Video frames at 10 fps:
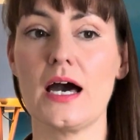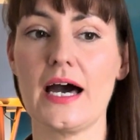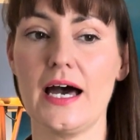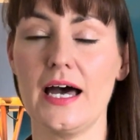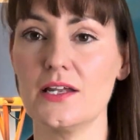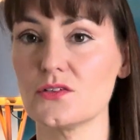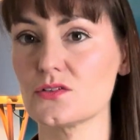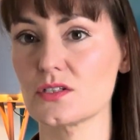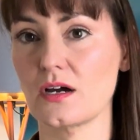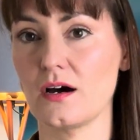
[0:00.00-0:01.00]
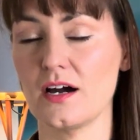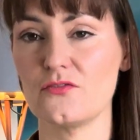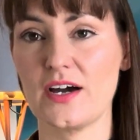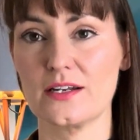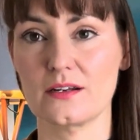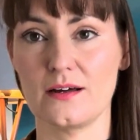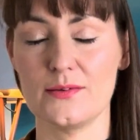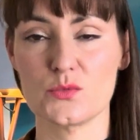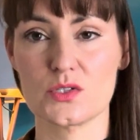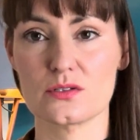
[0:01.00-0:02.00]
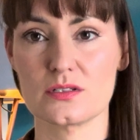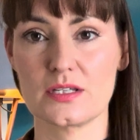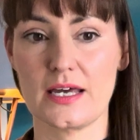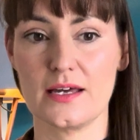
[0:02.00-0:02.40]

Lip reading: And I've had clients,